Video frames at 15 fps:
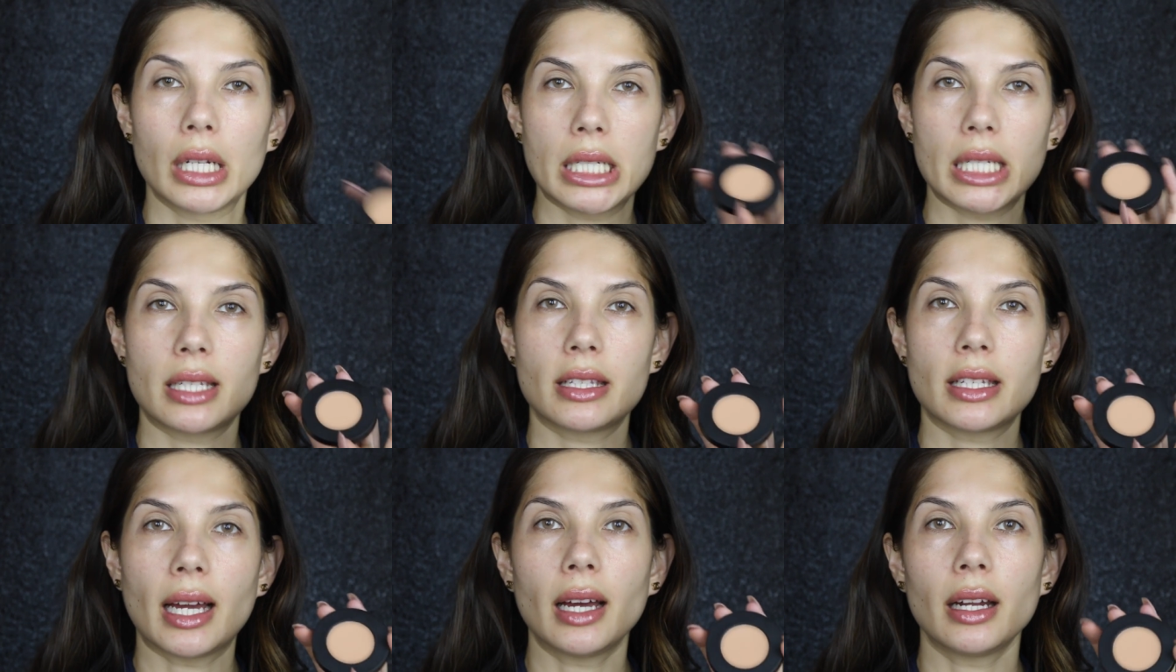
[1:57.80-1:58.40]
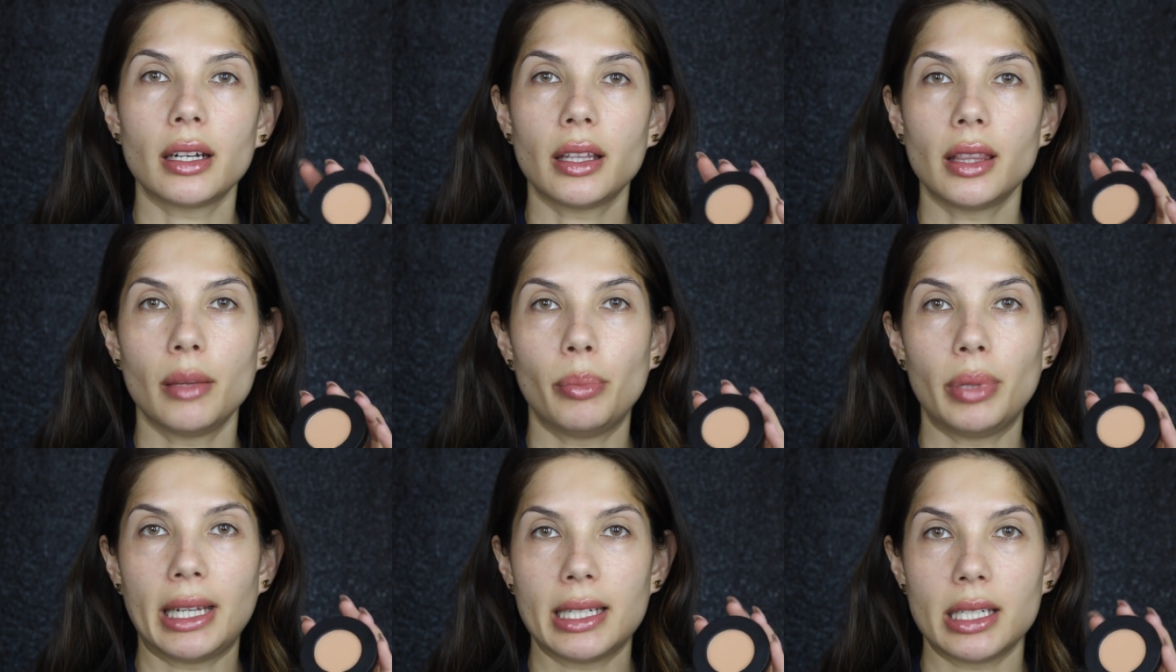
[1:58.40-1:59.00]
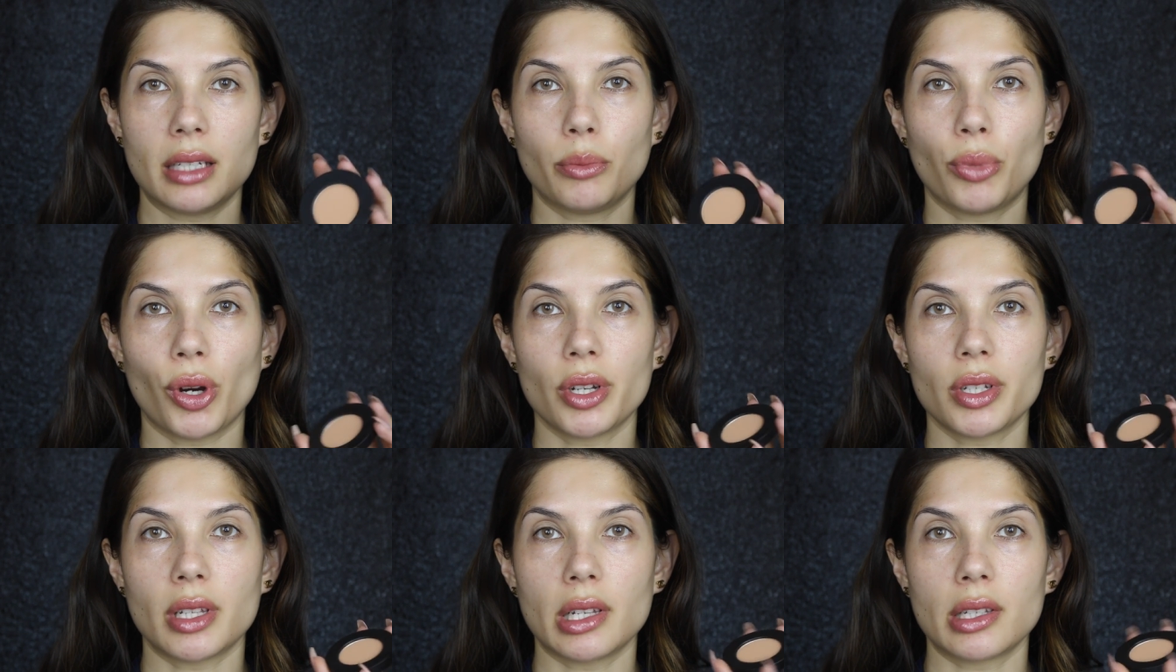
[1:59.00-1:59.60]
To start the blending
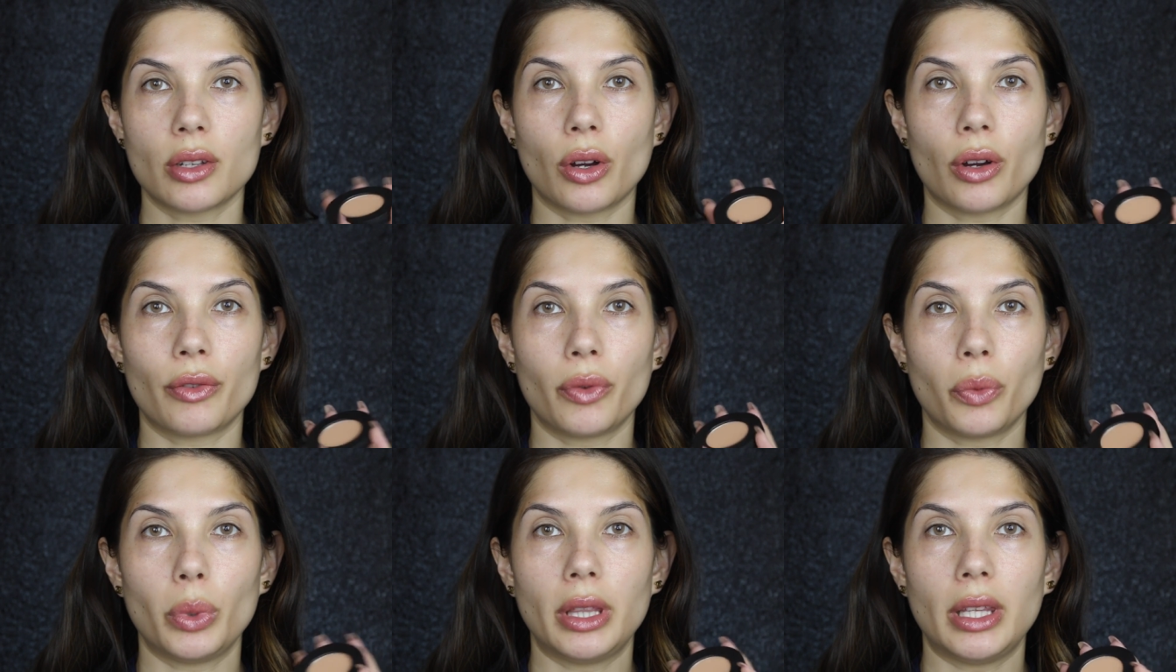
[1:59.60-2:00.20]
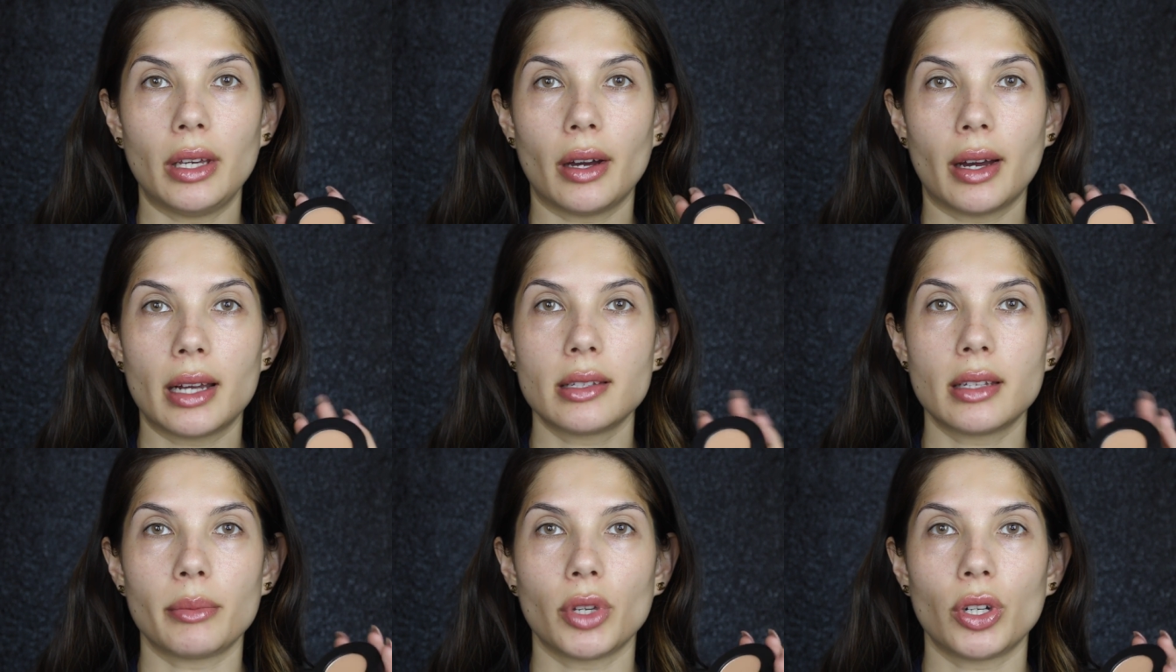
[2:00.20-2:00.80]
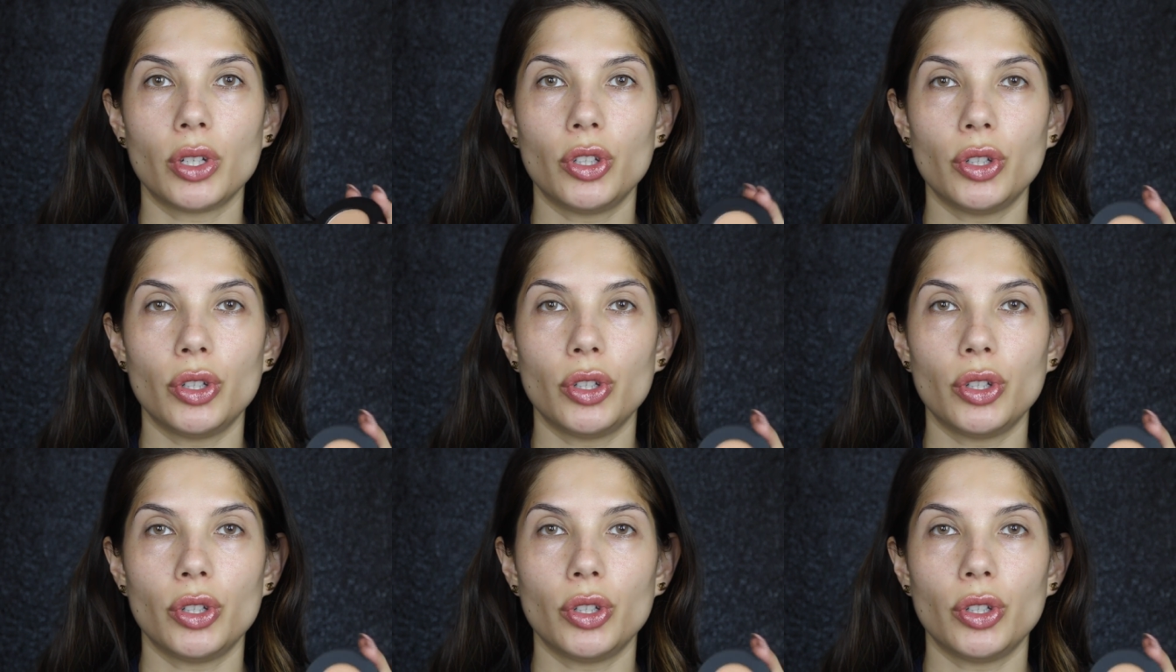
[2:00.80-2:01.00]
process off with the eyes, I'm going to